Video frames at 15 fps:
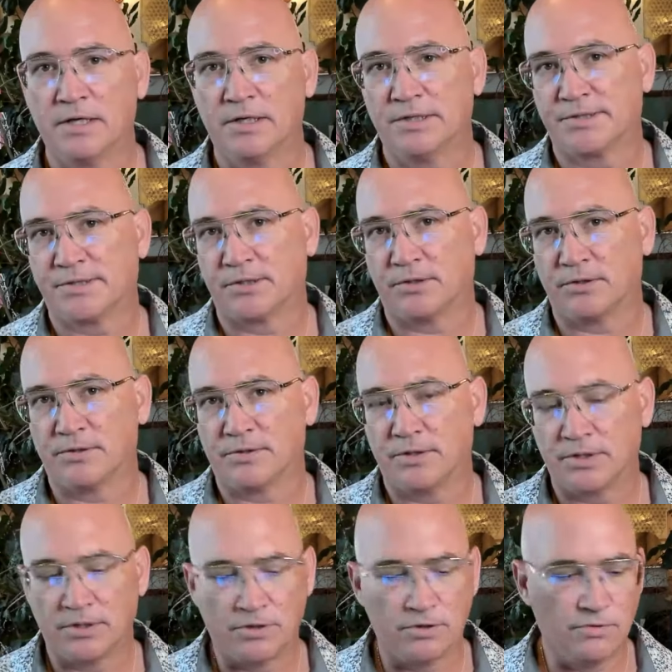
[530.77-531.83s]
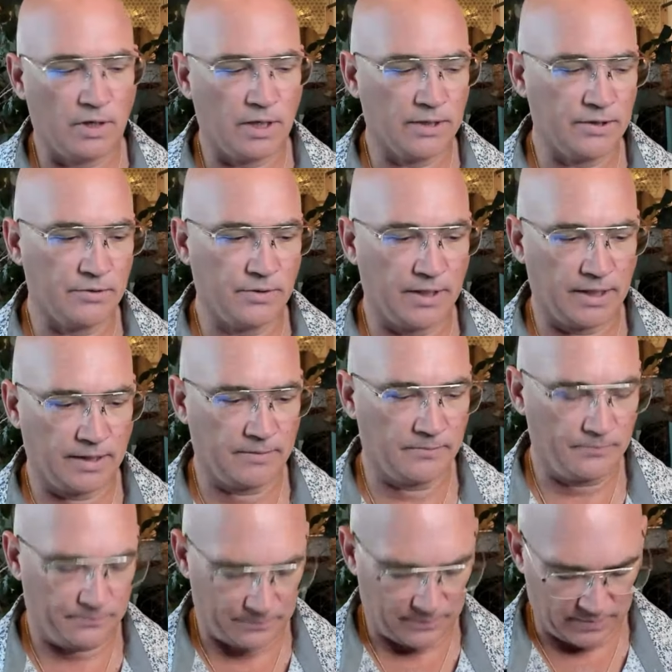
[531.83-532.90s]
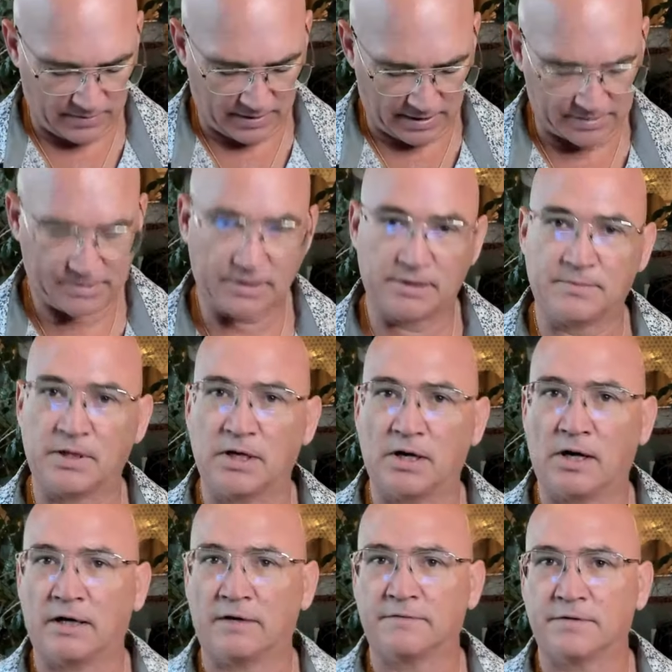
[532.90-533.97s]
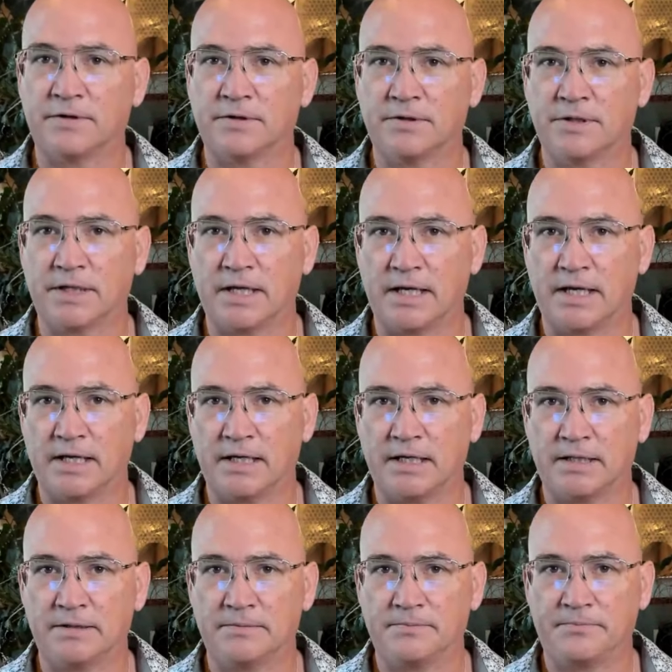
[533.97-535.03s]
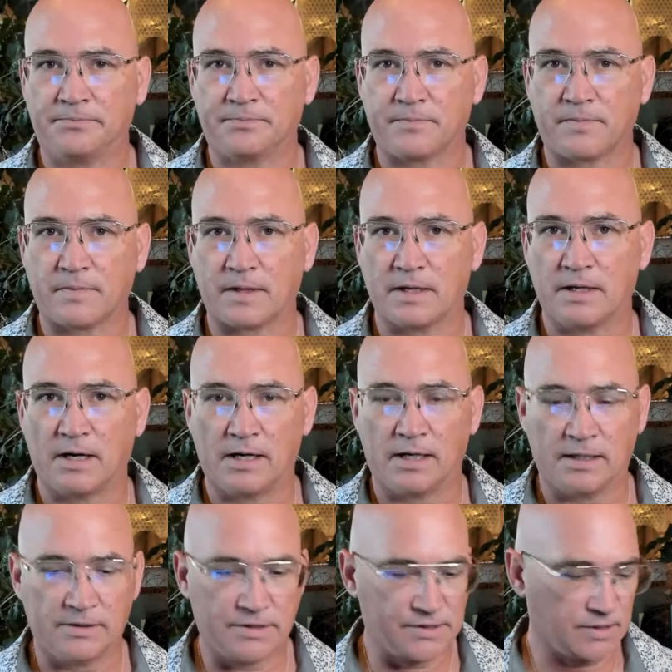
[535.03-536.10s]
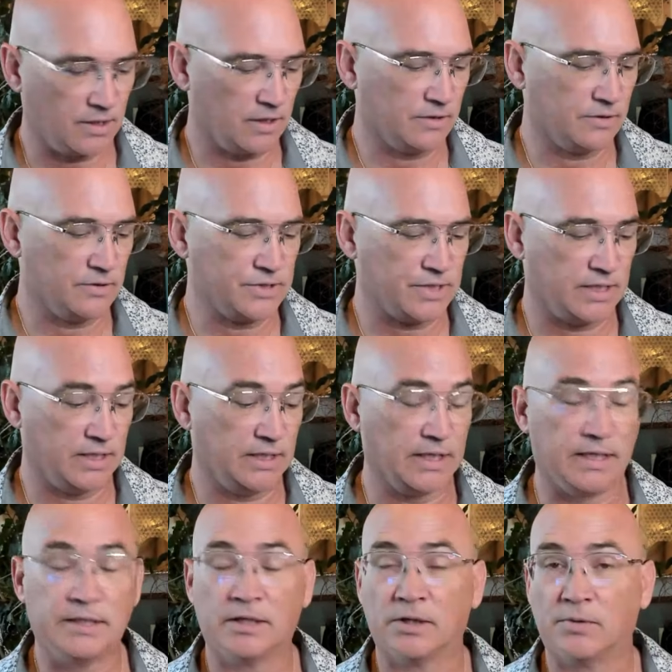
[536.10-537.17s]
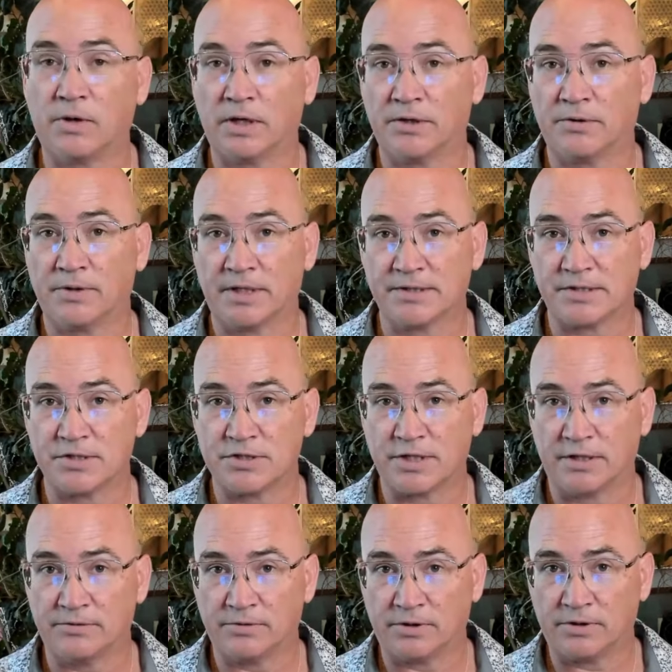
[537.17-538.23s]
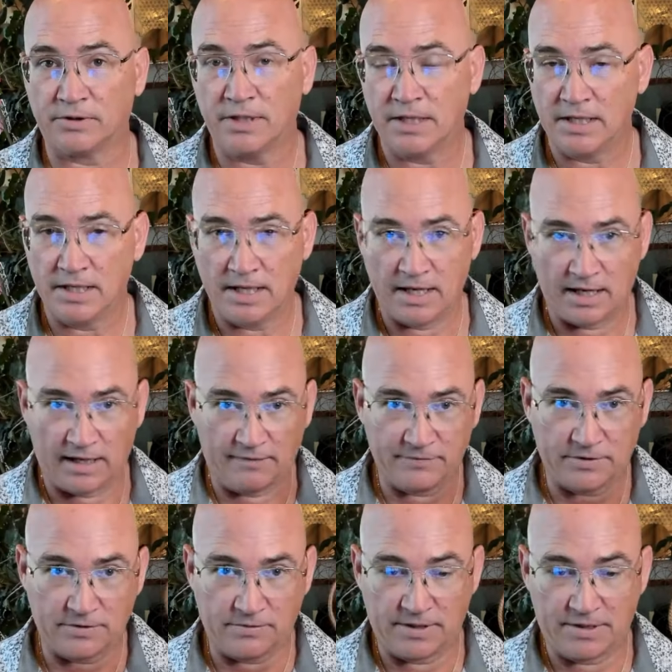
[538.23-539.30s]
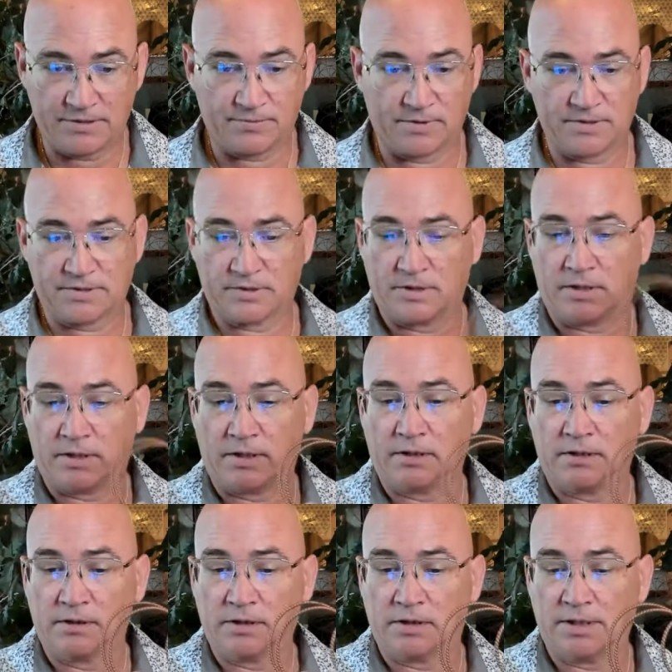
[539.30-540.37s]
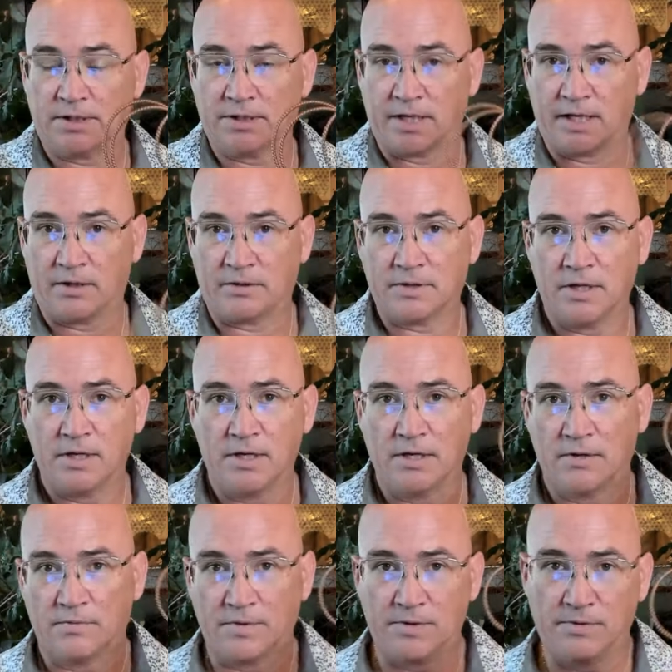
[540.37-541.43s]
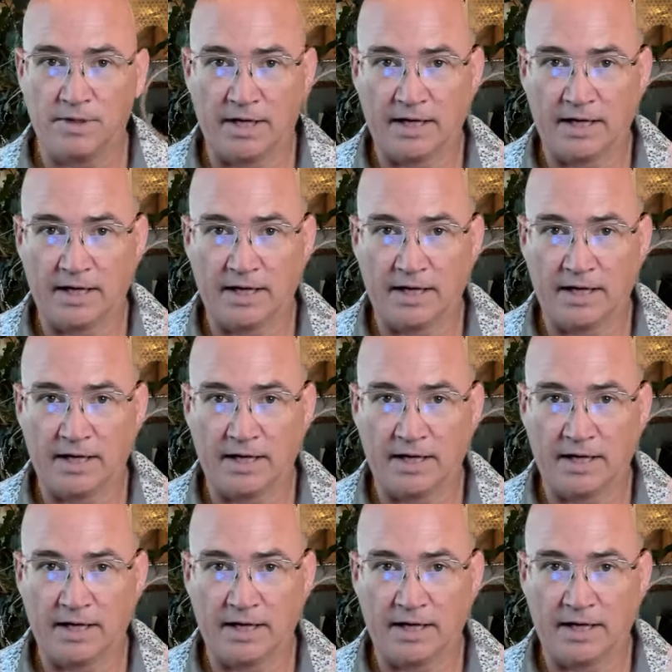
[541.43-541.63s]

So the new water ring that's going to be offered in uh, this gardener's kit and our water rings in general, after these ones are all cleared out, we will